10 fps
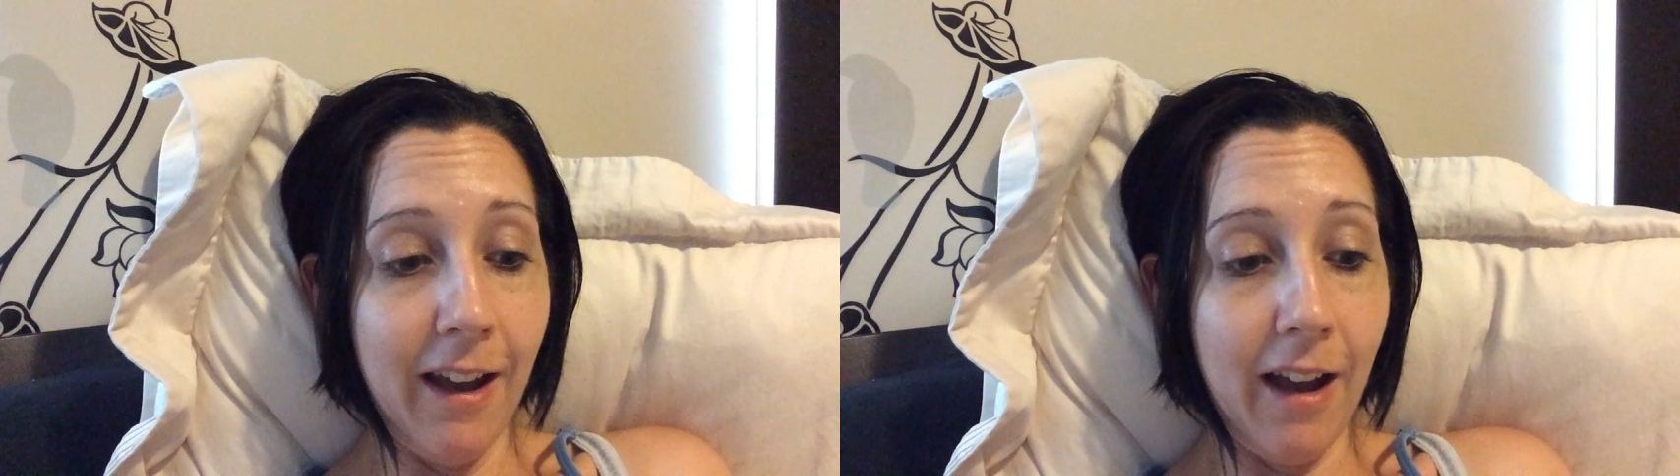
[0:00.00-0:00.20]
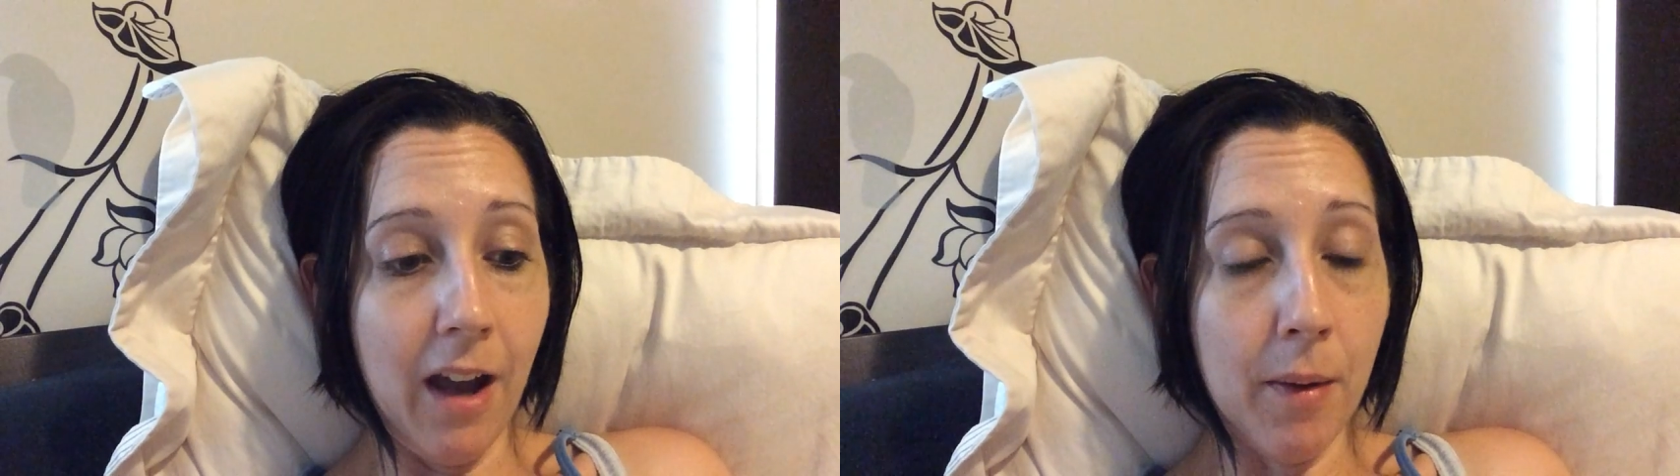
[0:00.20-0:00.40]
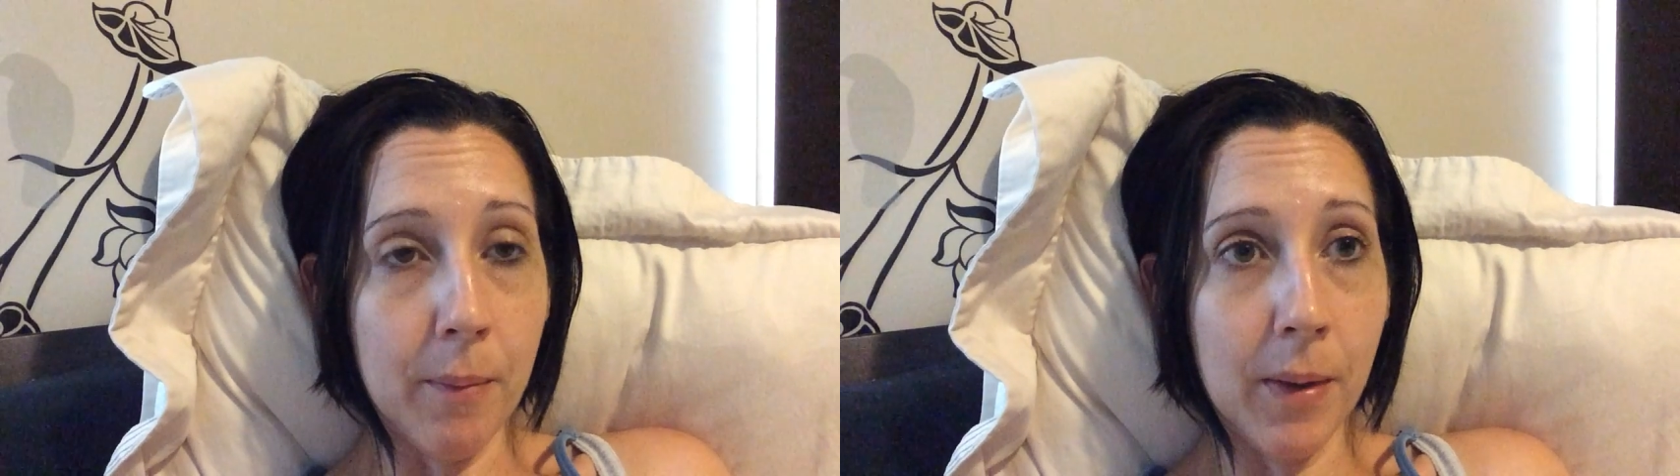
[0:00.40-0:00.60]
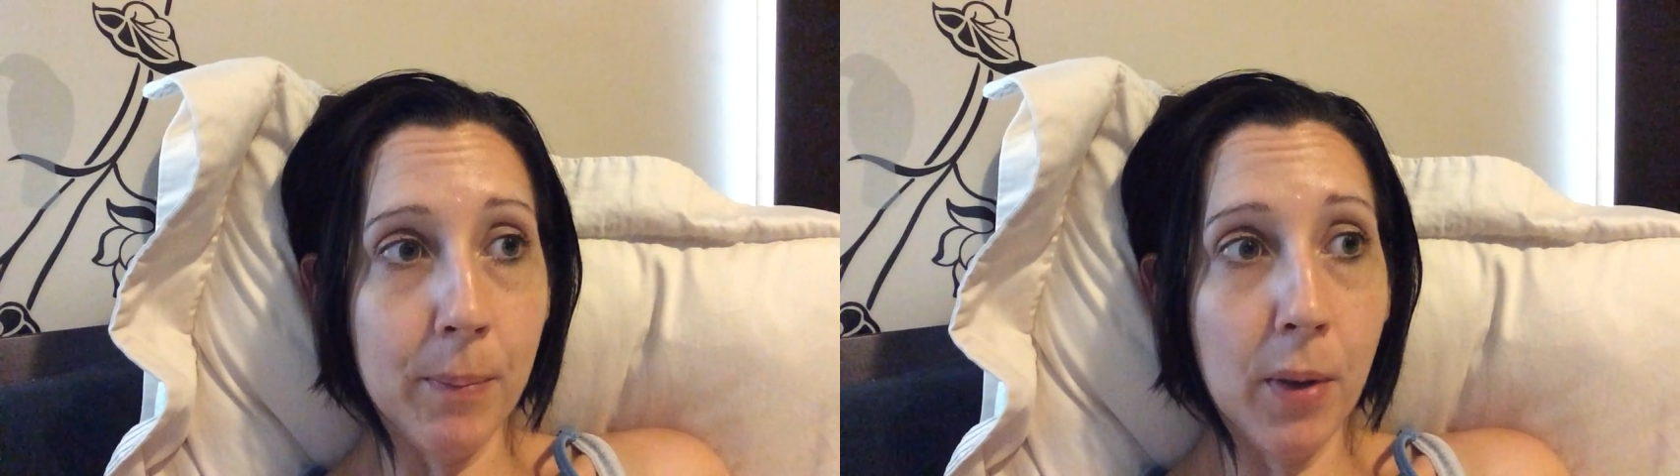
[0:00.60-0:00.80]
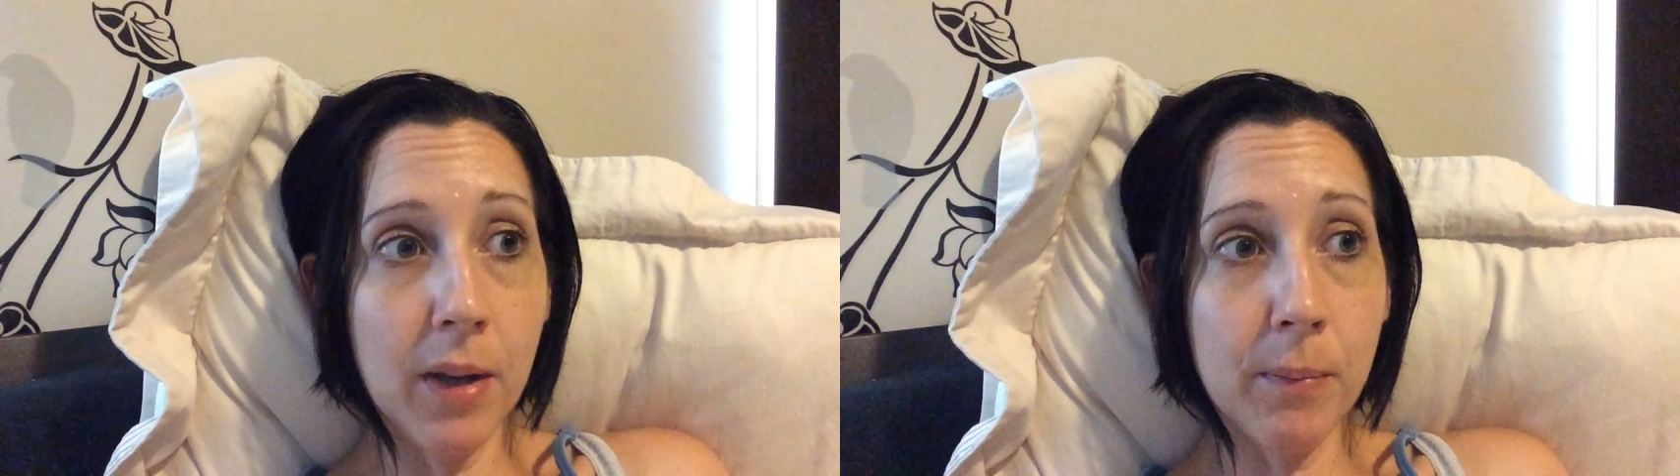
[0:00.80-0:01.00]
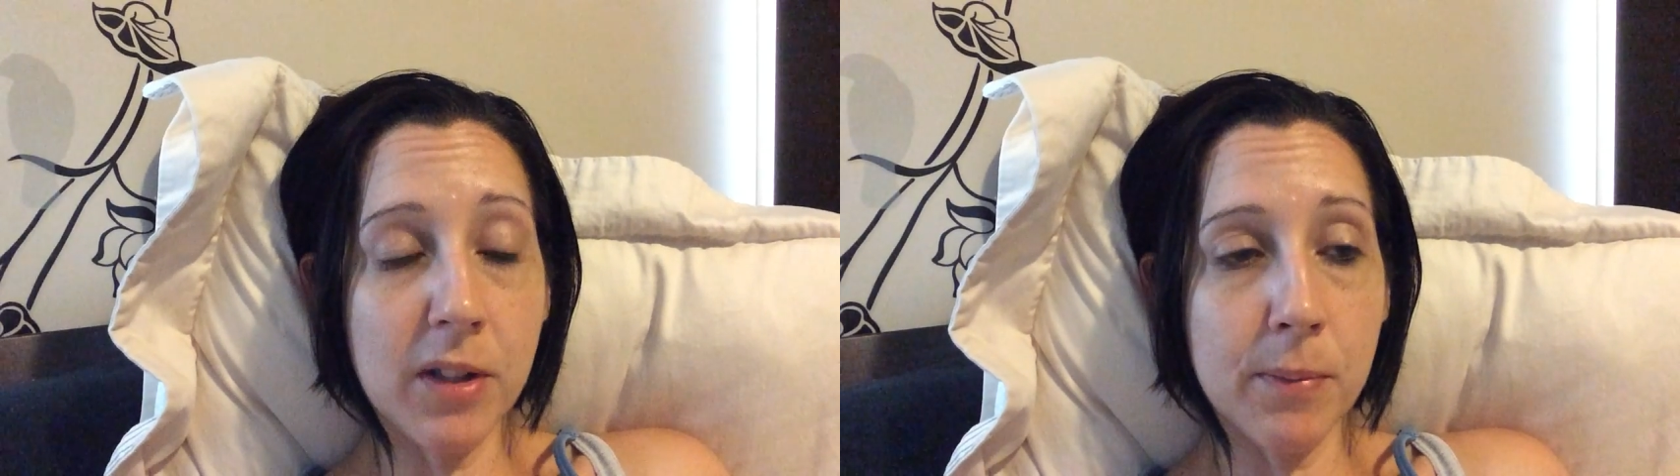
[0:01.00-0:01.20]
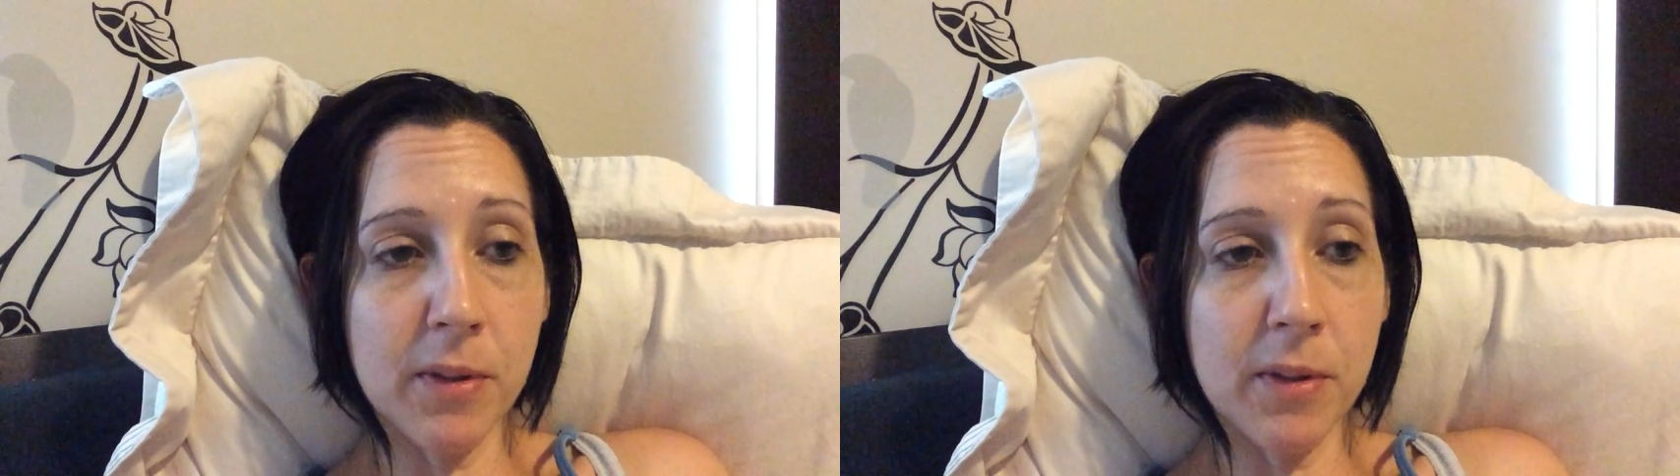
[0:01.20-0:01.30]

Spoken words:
It put into